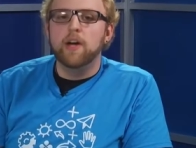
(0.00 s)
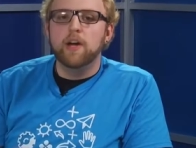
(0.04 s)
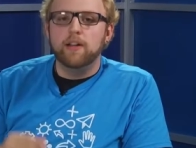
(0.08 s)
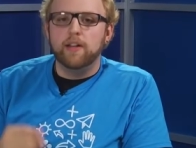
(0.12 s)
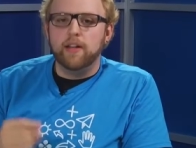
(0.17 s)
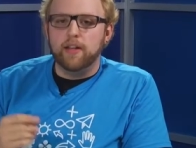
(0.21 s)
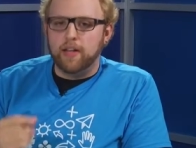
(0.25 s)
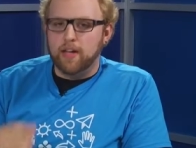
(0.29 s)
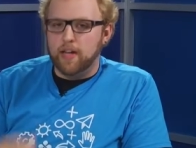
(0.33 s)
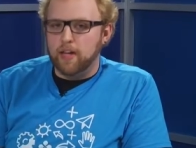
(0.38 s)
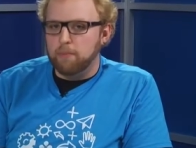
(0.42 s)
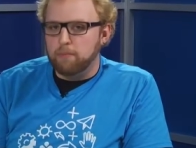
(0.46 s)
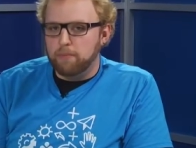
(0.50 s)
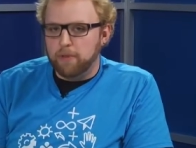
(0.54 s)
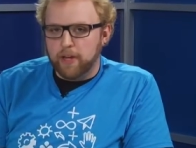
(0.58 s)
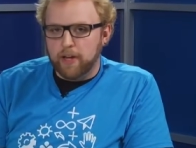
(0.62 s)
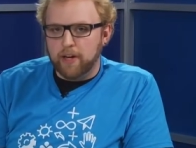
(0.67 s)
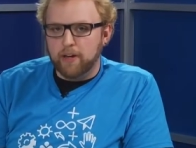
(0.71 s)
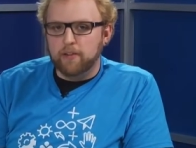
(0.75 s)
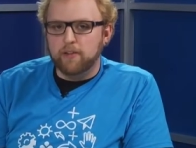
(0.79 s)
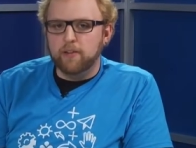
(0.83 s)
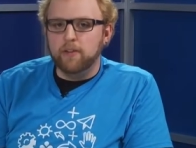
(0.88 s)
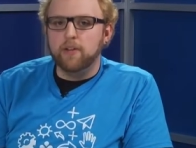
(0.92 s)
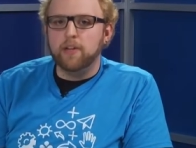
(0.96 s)
They get
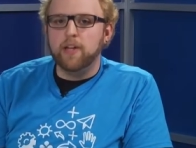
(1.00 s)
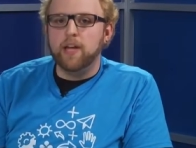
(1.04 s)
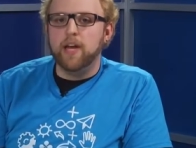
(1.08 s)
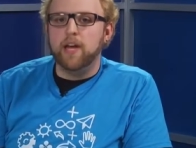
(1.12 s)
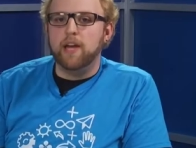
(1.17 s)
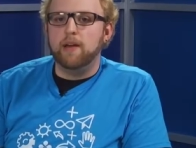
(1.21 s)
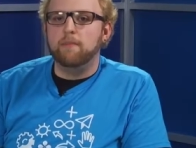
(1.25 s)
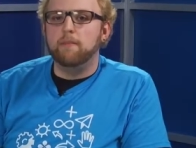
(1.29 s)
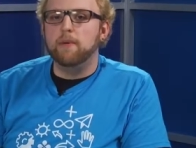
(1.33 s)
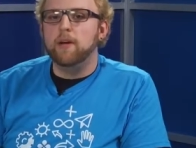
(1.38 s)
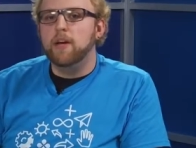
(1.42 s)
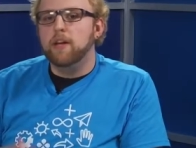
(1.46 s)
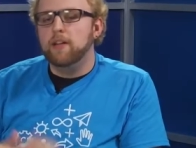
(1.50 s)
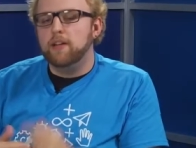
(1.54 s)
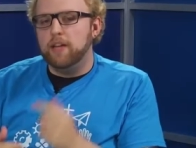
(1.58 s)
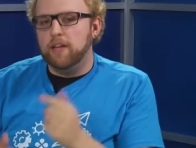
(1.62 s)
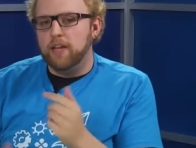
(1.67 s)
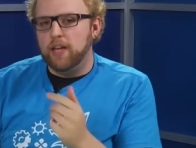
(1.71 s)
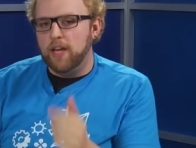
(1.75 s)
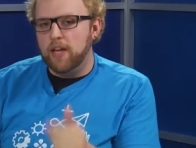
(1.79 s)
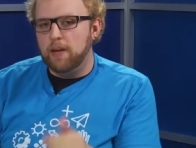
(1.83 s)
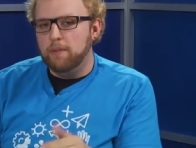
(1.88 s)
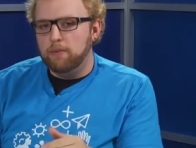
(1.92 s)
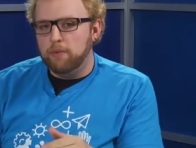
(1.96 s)
players in the game. They
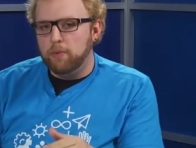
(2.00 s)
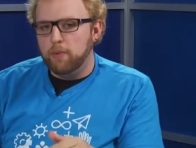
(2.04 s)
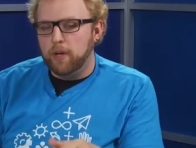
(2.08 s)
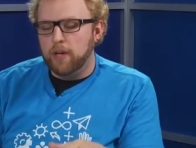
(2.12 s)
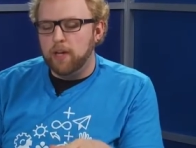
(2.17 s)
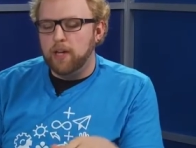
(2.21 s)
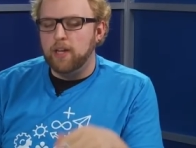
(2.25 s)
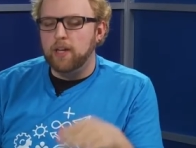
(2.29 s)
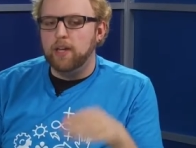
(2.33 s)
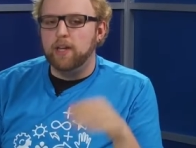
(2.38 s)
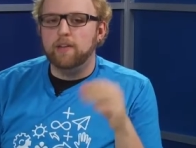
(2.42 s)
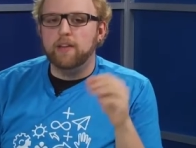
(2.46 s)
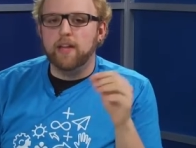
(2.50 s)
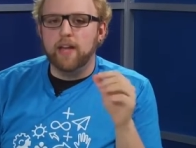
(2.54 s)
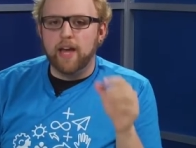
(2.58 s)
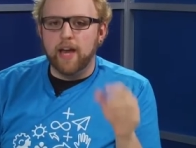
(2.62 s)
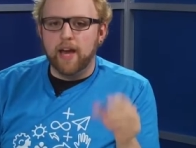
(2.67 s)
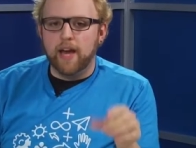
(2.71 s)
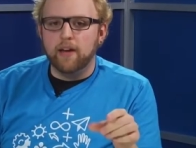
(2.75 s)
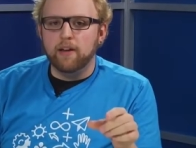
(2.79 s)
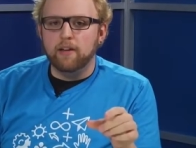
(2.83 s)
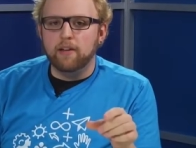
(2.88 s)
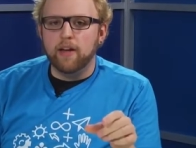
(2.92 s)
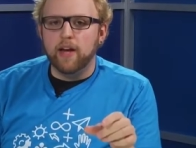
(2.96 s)
keep tweaking it. They
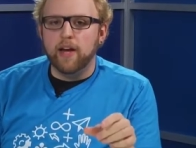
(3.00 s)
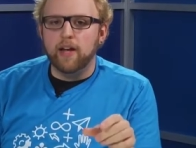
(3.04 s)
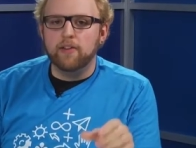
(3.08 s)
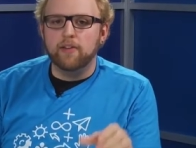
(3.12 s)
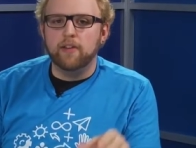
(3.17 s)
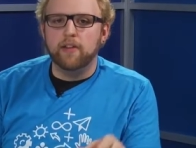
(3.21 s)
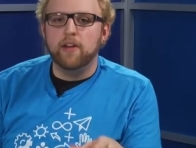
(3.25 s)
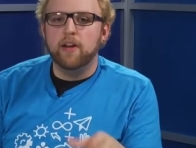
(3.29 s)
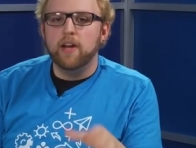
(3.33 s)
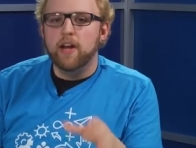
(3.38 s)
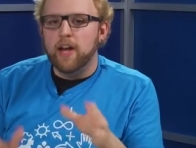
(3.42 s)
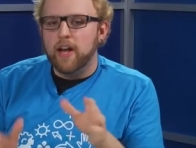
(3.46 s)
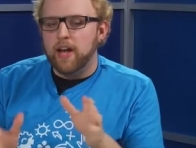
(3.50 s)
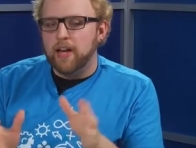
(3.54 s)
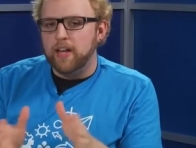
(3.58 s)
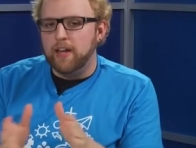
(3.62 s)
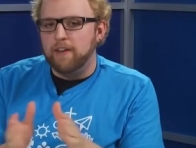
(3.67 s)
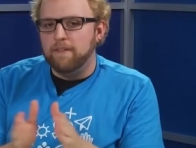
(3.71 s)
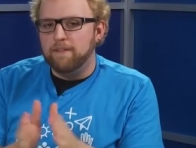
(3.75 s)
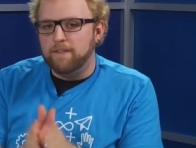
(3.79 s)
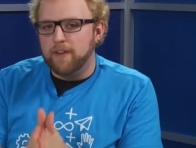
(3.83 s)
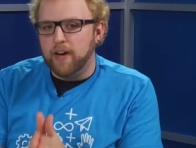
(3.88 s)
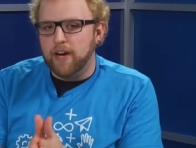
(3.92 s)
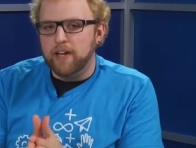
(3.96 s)
analyze it. And they
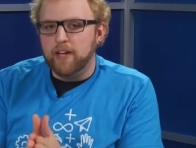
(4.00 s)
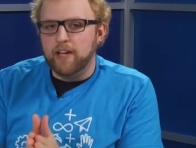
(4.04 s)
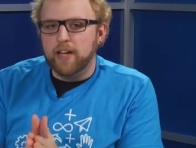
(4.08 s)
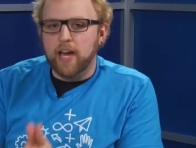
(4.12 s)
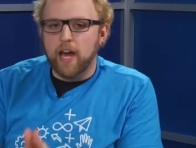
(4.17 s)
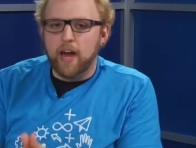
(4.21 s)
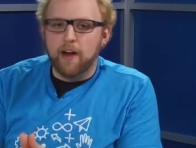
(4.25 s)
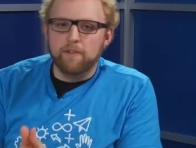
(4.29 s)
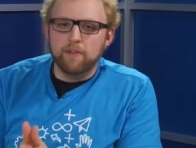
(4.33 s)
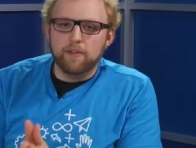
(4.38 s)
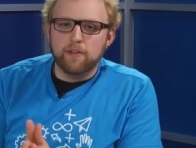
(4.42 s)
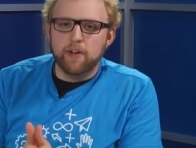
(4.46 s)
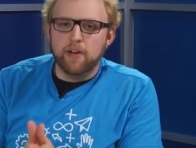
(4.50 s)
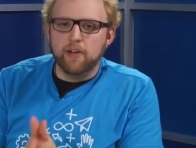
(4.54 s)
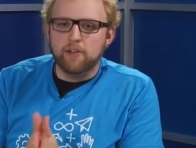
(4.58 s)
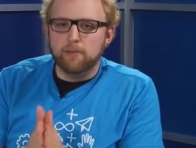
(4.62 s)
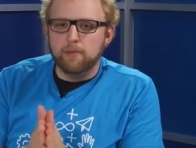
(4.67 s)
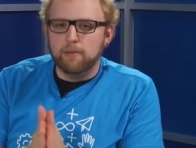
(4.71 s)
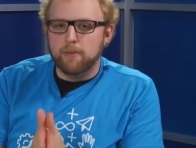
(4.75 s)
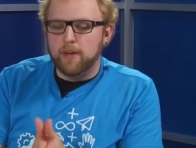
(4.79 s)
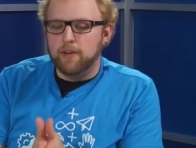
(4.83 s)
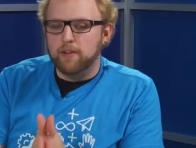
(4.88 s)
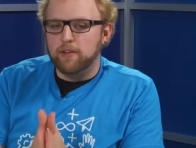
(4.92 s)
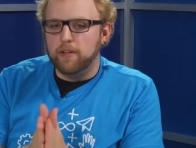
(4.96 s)
find the
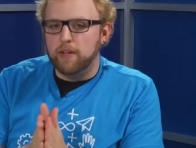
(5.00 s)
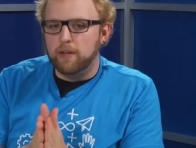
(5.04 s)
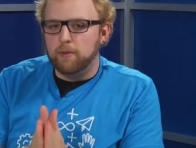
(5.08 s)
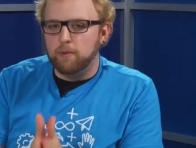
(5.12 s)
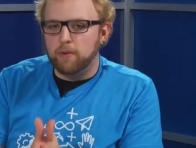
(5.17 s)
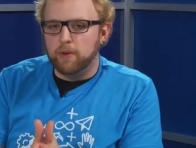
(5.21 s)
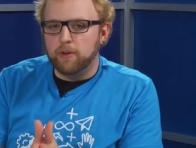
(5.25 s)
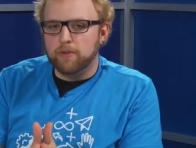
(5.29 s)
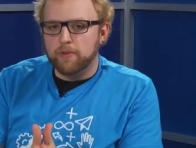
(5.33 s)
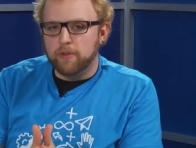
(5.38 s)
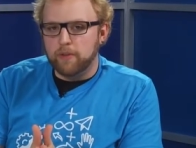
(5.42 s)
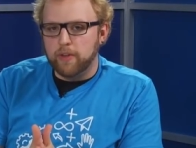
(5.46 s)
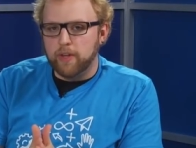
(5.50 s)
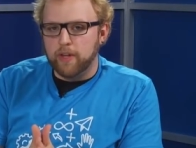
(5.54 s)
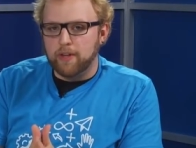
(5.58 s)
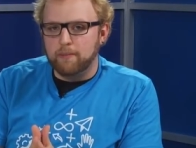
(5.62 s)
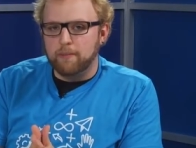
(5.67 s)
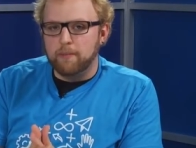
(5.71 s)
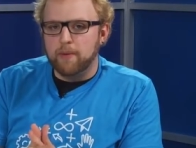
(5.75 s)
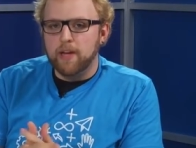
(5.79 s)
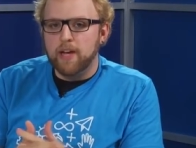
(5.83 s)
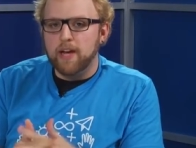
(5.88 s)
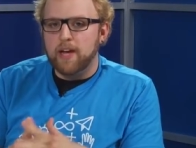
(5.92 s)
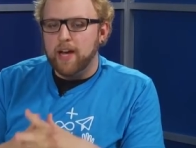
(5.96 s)
advertisement method that works for
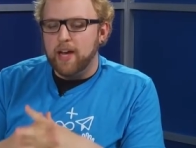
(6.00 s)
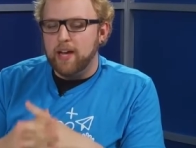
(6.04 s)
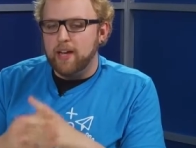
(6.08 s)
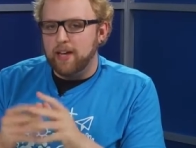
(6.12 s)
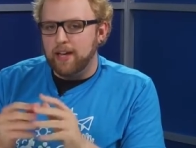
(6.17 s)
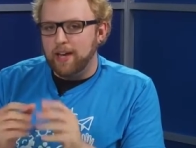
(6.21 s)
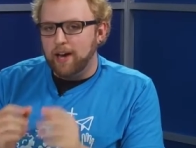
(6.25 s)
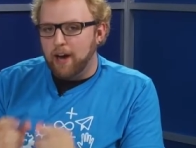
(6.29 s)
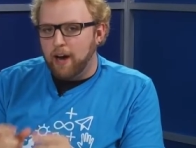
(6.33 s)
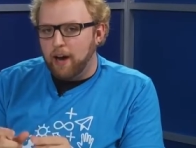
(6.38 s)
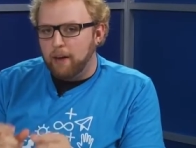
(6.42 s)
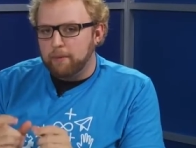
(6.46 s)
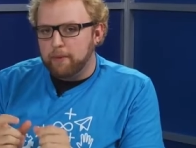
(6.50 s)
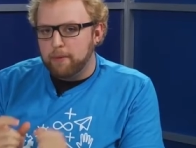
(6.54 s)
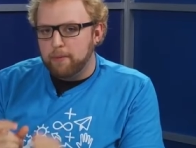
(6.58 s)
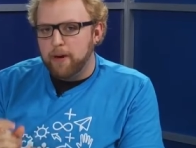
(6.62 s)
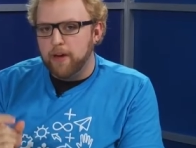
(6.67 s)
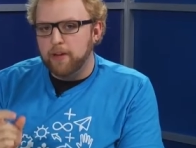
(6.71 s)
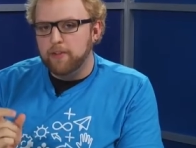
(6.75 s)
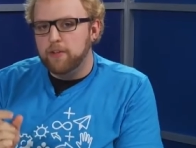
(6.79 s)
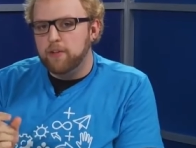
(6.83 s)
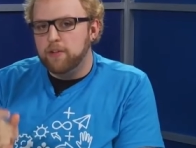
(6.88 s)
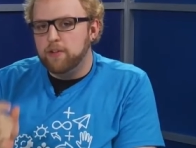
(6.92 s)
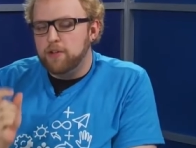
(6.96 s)
them. And they
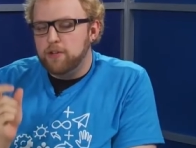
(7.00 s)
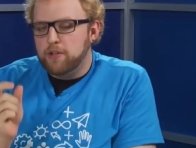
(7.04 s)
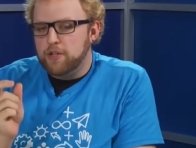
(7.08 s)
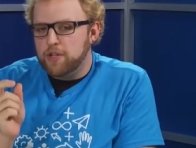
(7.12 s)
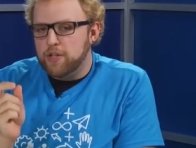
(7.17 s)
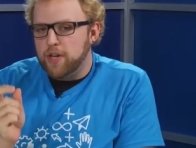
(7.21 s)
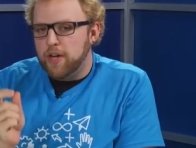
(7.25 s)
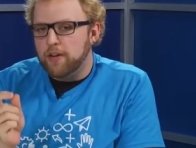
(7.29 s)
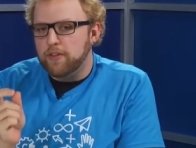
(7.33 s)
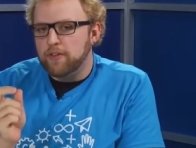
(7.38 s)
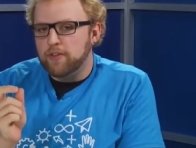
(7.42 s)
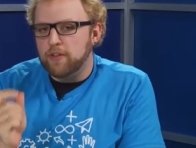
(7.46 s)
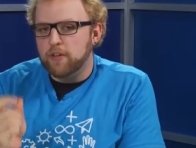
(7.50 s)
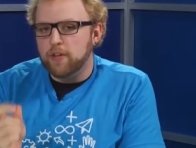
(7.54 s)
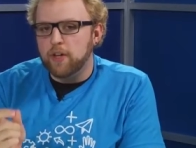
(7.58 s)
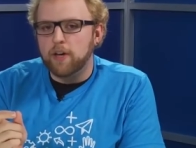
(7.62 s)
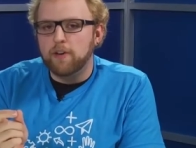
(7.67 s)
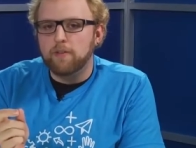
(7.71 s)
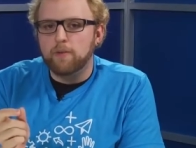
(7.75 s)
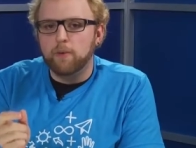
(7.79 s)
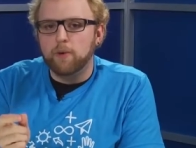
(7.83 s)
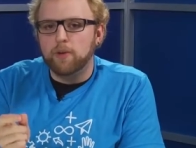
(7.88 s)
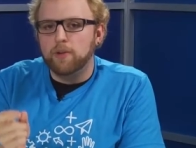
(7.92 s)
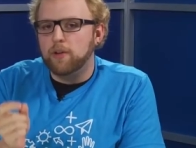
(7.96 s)
optimize it just
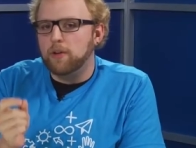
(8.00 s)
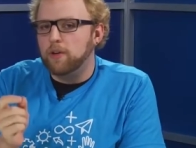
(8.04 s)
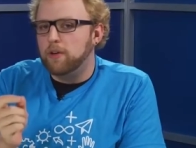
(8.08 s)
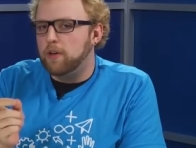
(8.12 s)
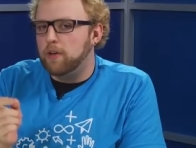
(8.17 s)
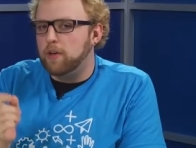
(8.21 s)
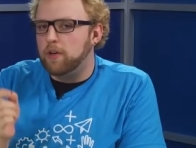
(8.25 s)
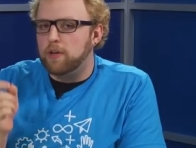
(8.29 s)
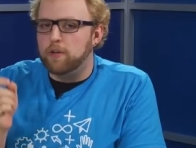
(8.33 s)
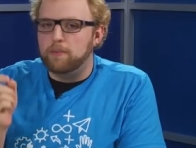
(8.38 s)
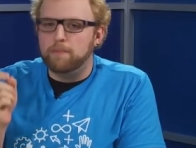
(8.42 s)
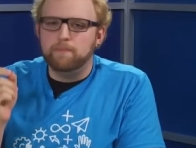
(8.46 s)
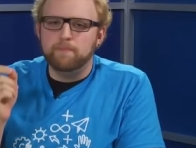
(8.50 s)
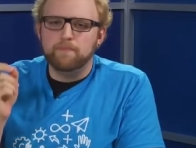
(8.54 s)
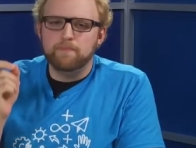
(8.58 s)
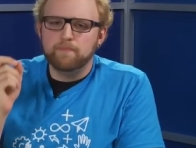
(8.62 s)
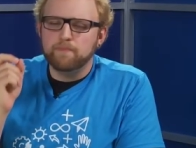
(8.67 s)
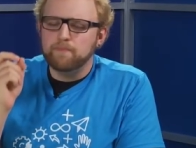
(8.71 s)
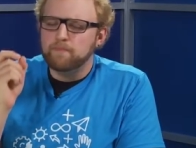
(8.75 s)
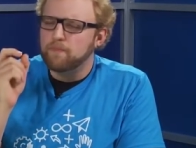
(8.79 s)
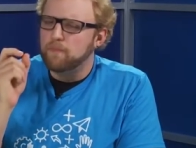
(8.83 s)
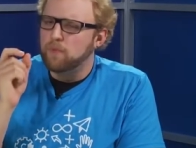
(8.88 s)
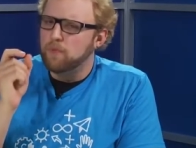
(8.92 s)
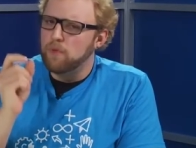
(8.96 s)
enough where they'll earn
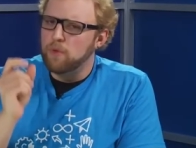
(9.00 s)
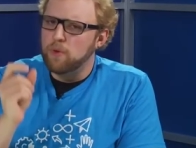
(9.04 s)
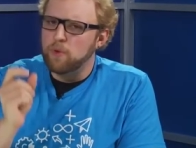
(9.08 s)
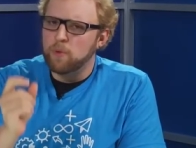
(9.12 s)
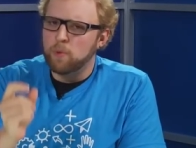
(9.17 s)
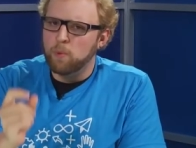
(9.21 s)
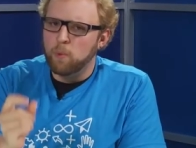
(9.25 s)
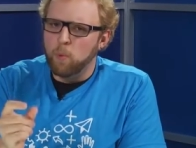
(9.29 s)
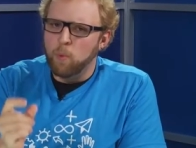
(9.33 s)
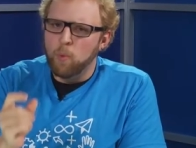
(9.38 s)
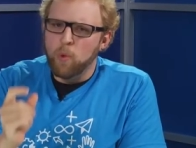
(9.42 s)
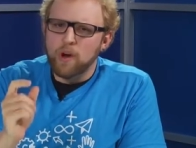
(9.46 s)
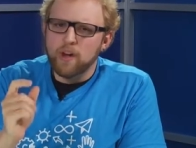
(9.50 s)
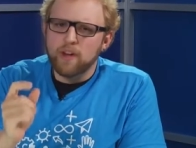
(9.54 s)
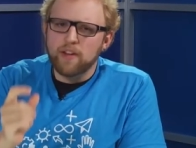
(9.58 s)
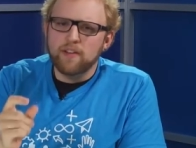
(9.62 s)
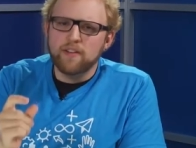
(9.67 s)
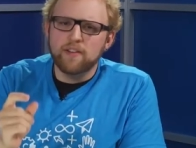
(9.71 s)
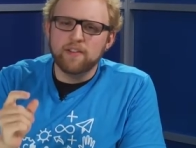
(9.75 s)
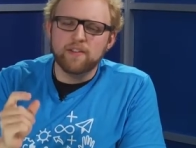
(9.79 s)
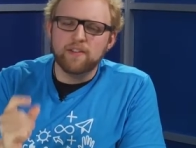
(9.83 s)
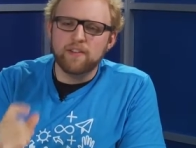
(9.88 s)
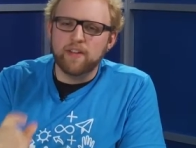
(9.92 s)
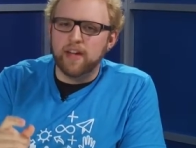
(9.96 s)
one
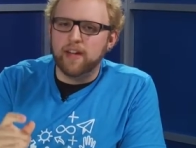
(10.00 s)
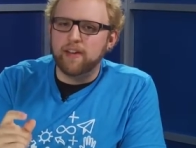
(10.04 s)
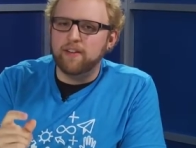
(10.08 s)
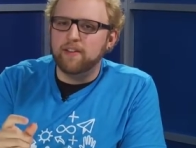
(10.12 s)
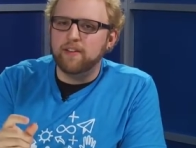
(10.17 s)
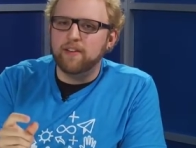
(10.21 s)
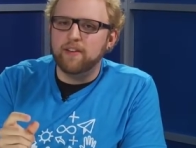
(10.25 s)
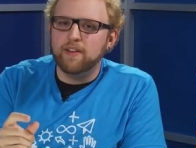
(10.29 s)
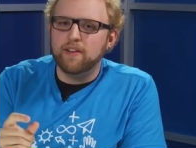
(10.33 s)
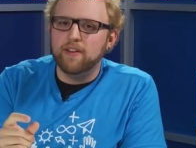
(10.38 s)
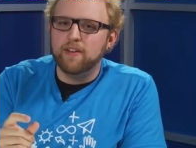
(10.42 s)
cent.